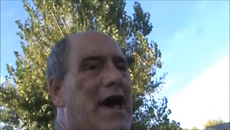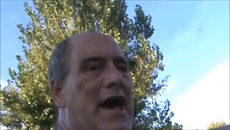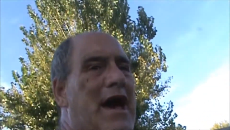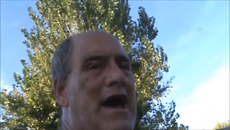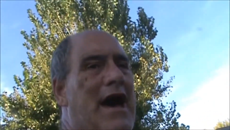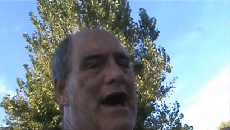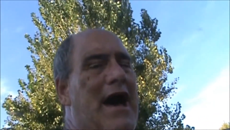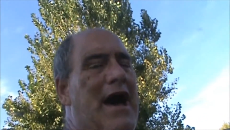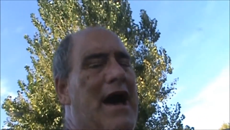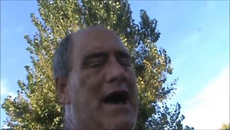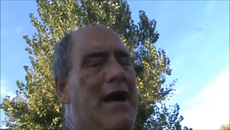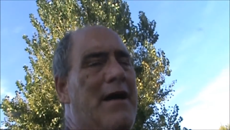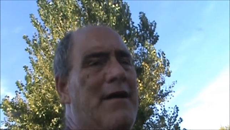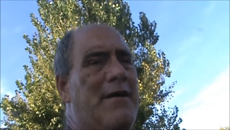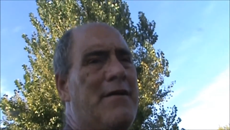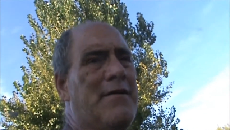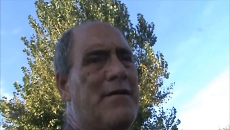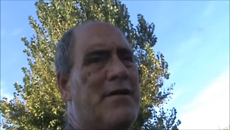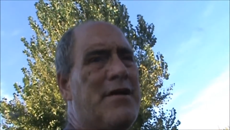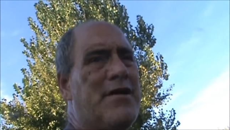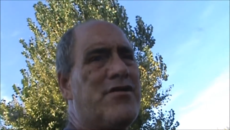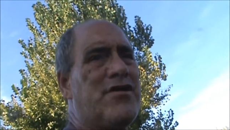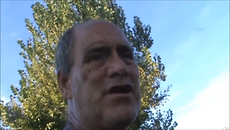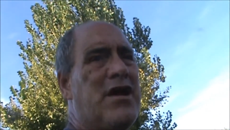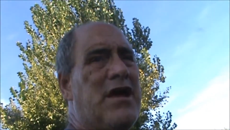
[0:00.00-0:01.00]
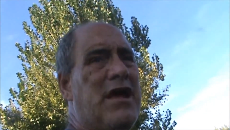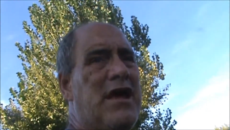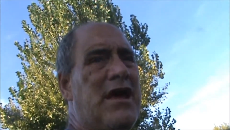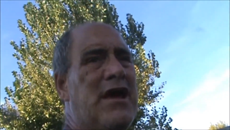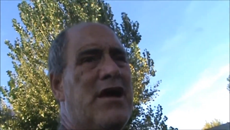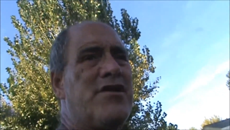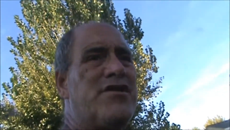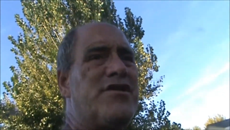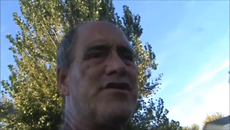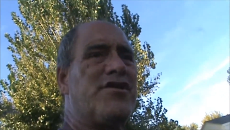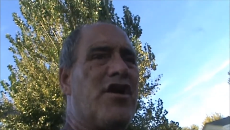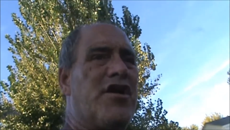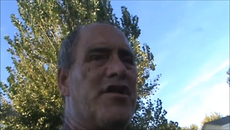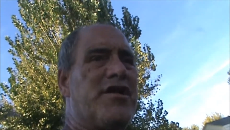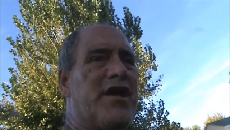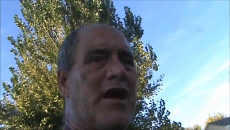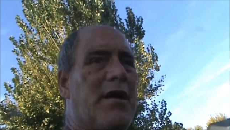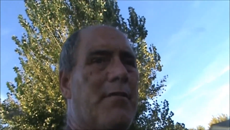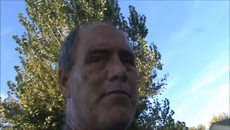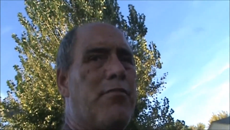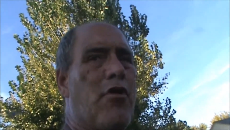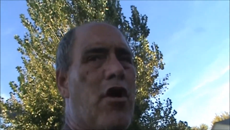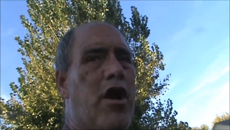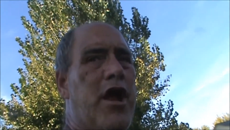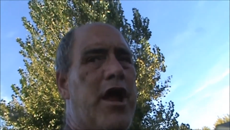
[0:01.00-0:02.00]
uh, she's going to take
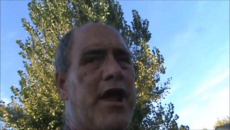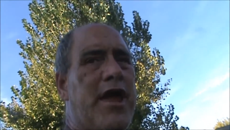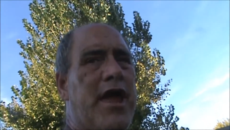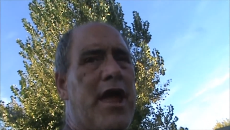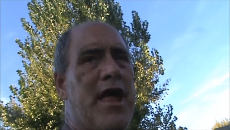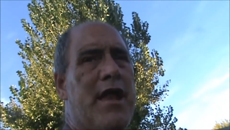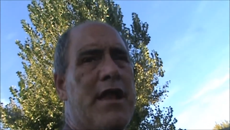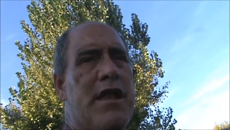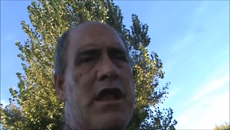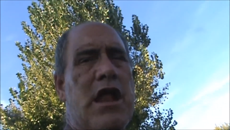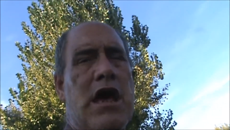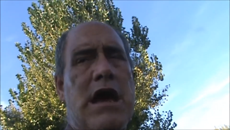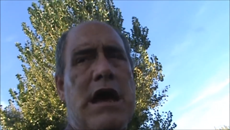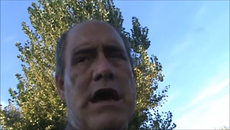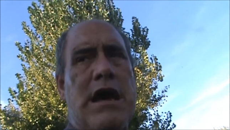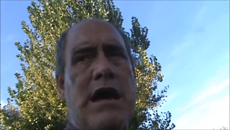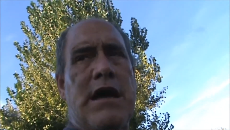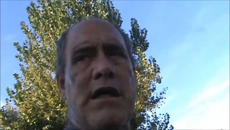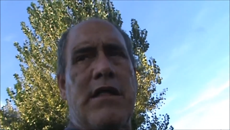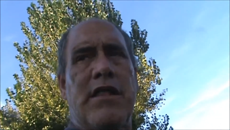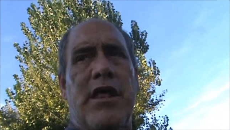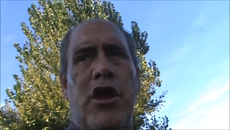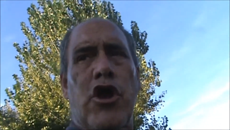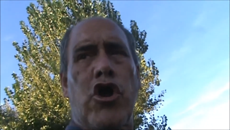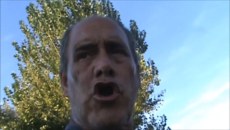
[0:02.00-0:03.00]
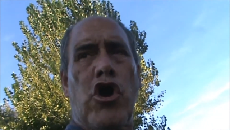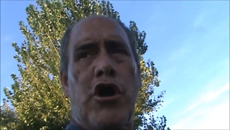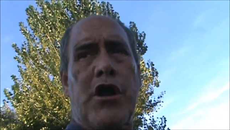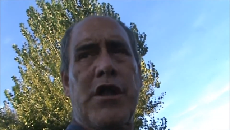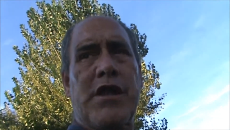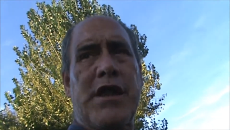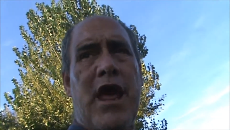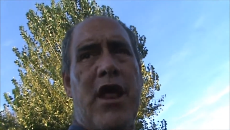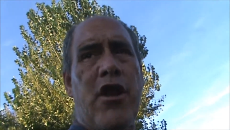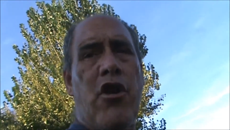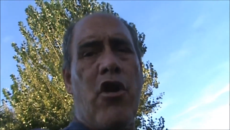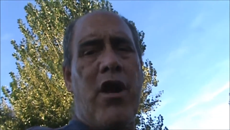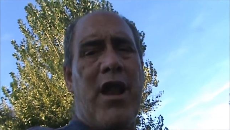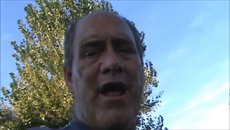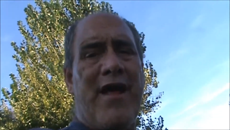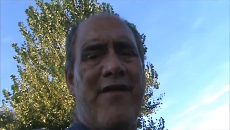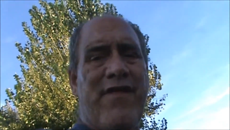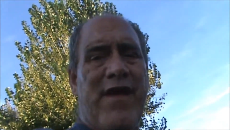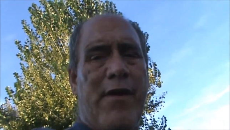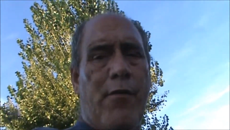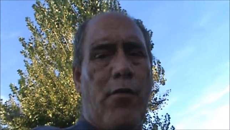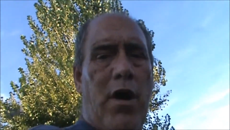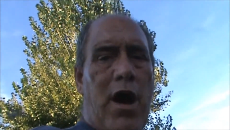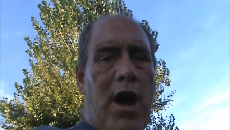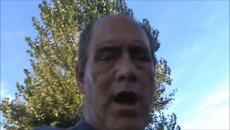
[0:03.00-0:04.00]
a break and uh, then cook dinner. And I
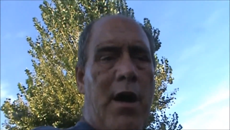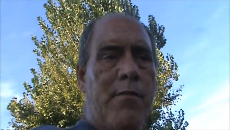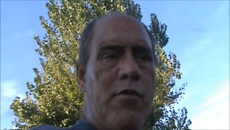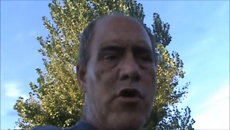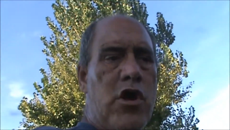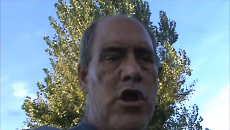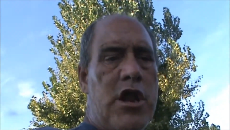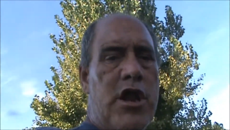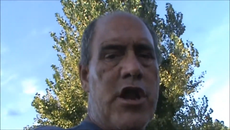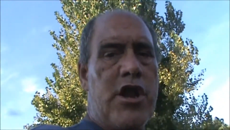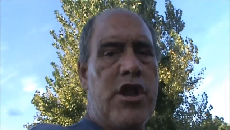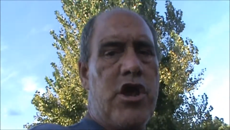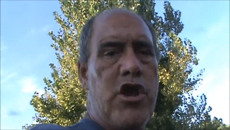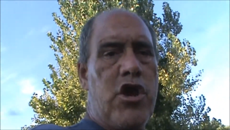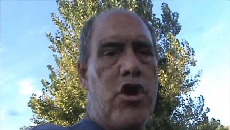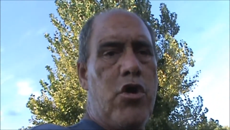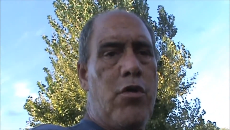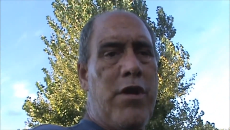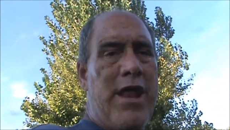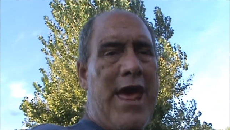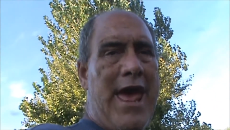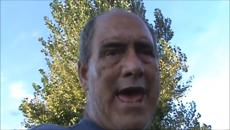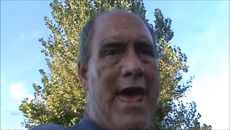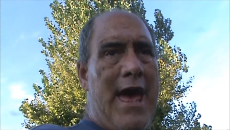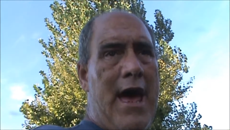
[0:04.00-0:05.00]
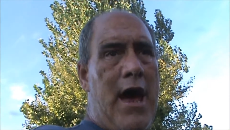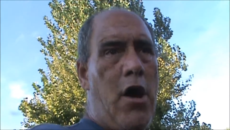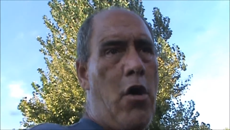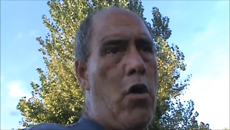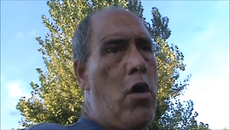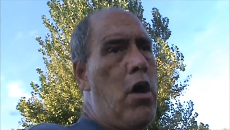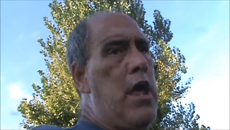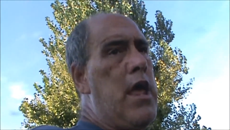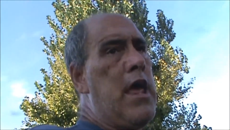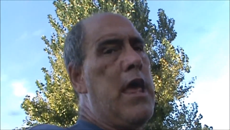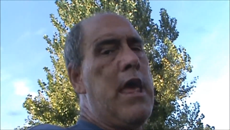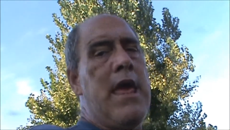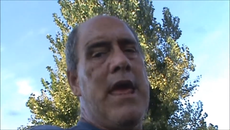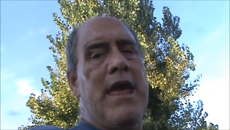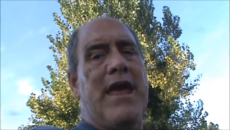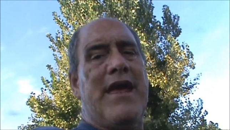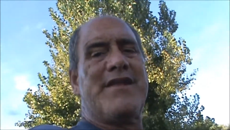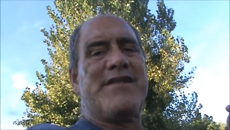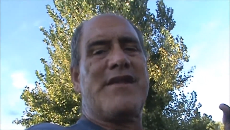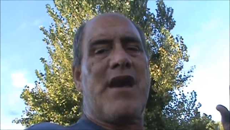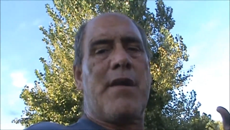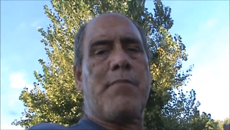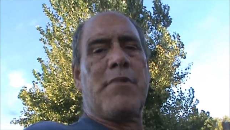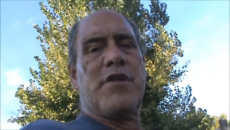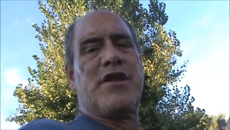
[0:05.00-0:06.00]
think what I'm going to do now
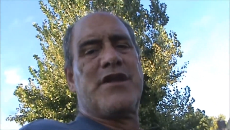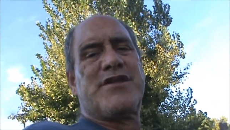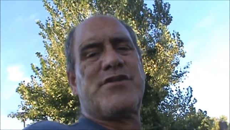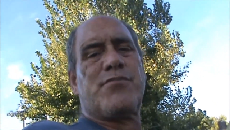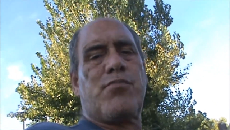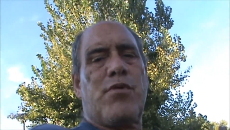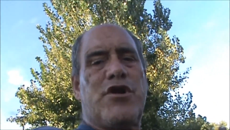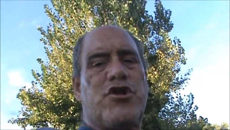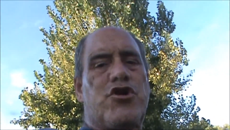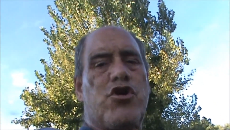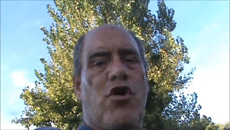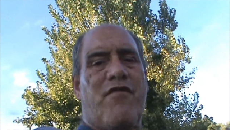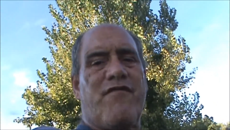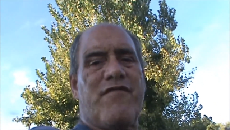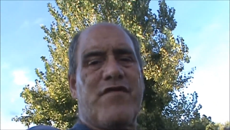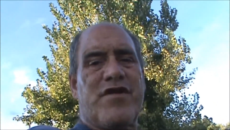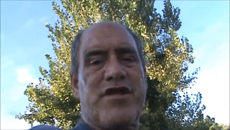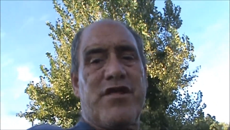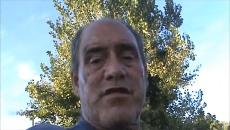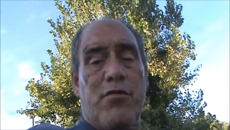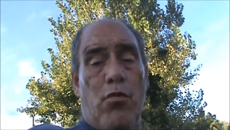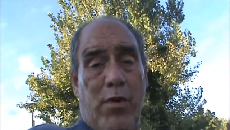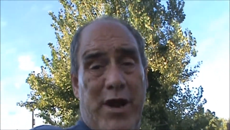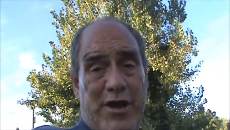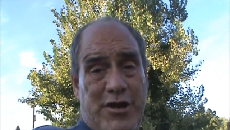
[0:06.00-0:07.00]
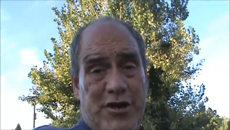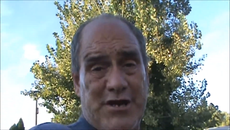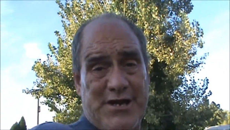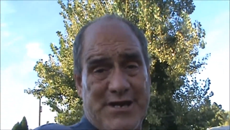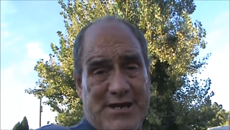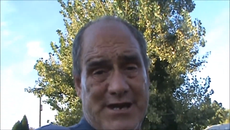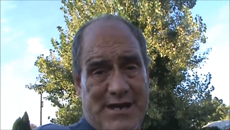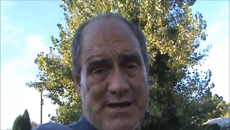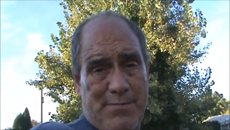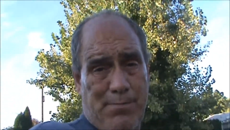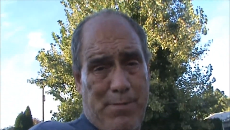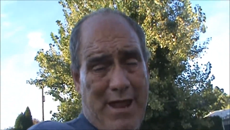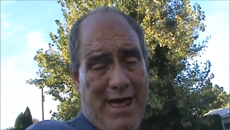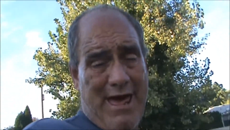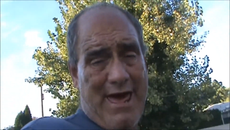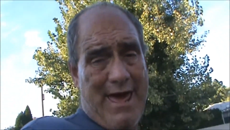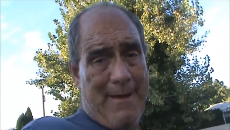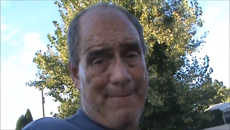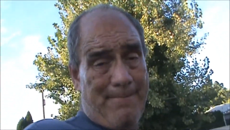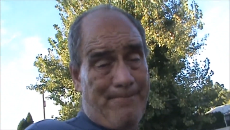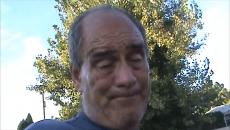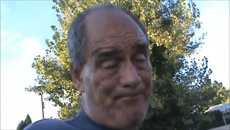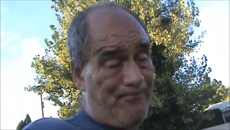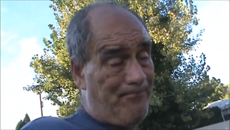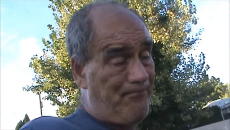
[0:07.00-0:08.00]
is I'm going to switch over to the witches display
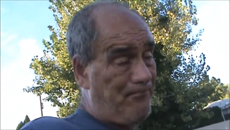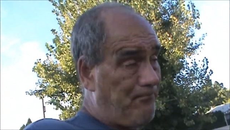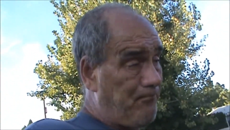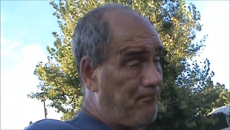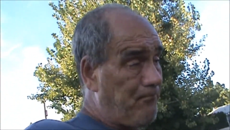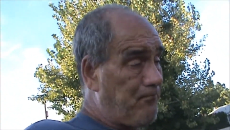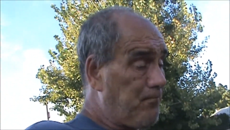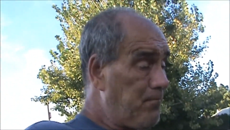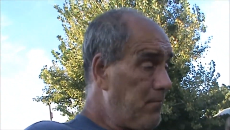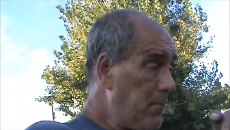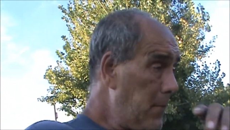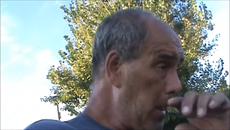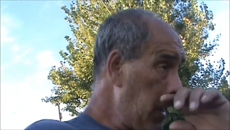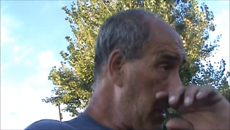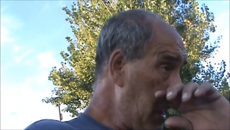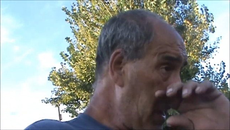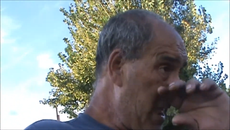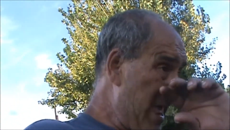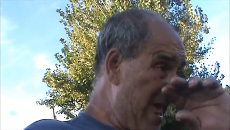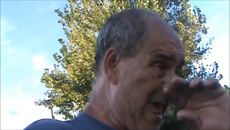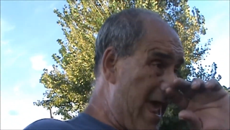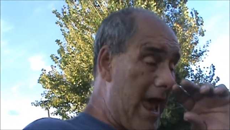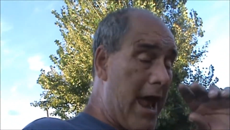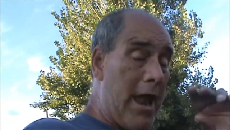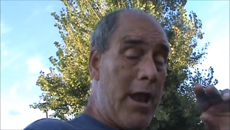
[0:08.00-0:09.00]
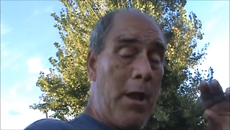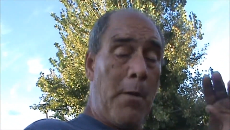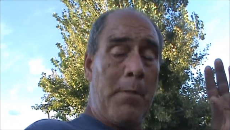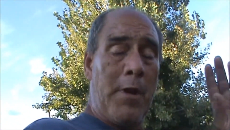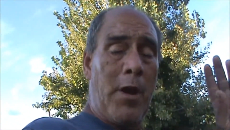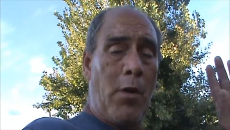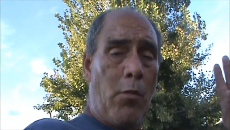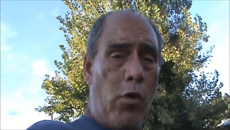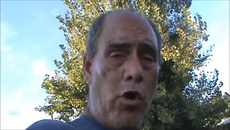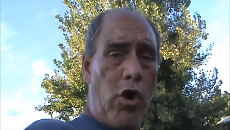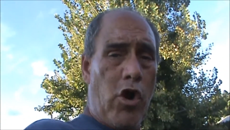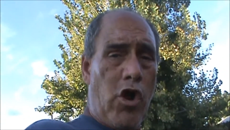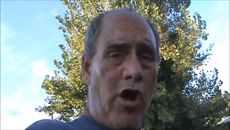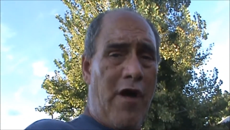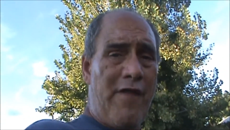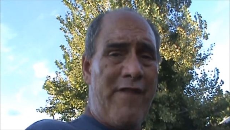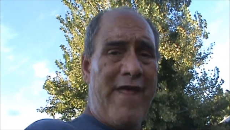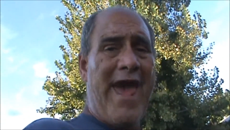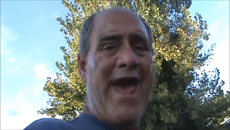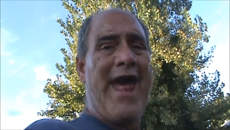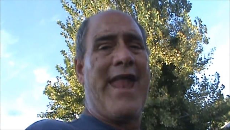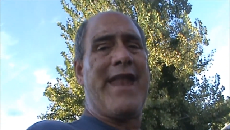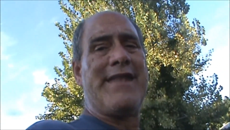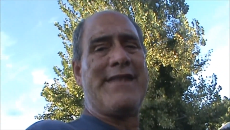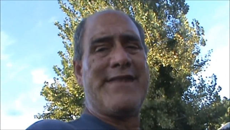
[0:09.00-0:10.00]
and I'm gonna work on
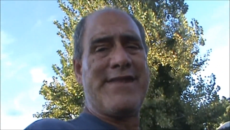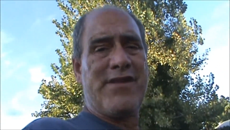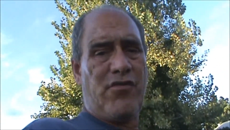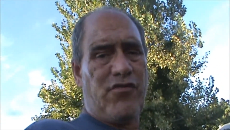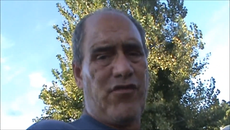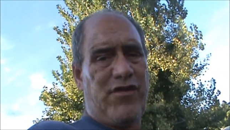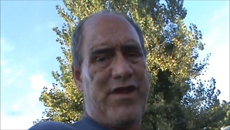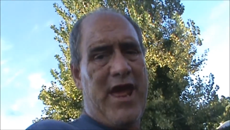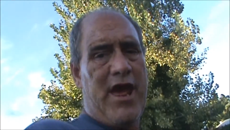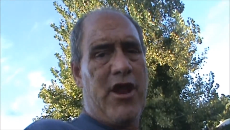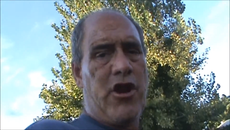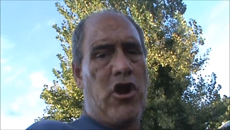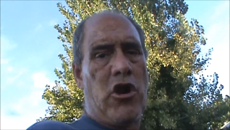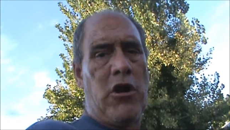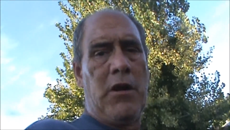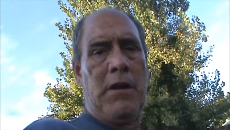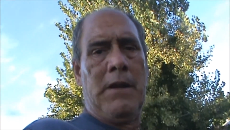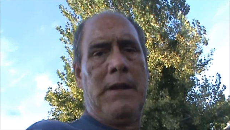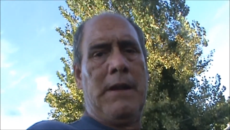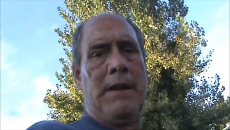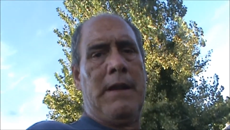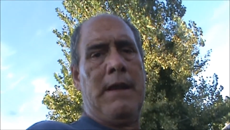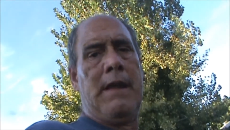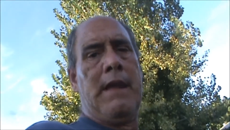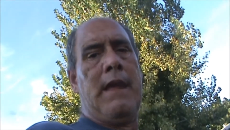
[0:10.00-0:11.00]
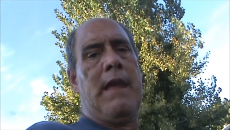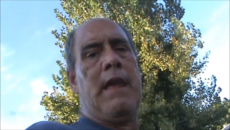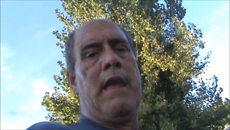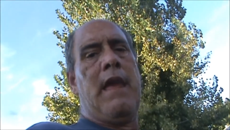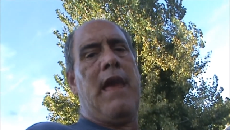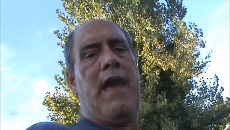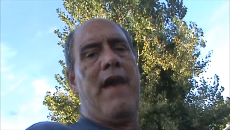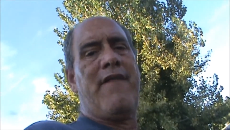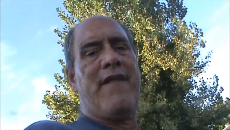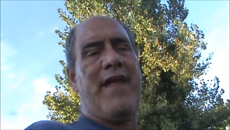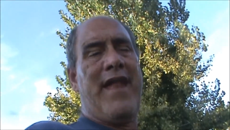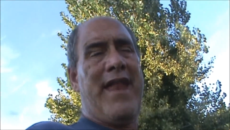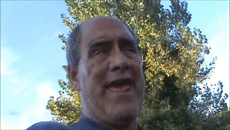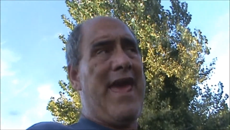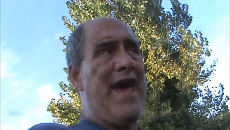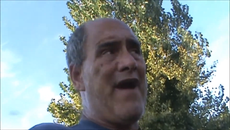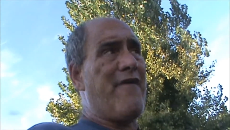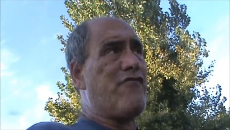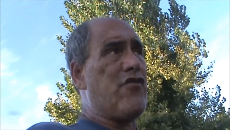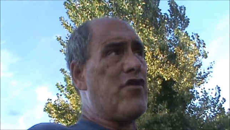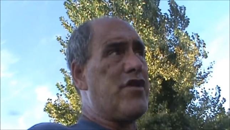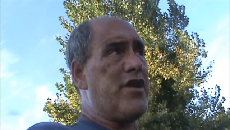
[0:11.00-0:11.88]
that until dinner. And then after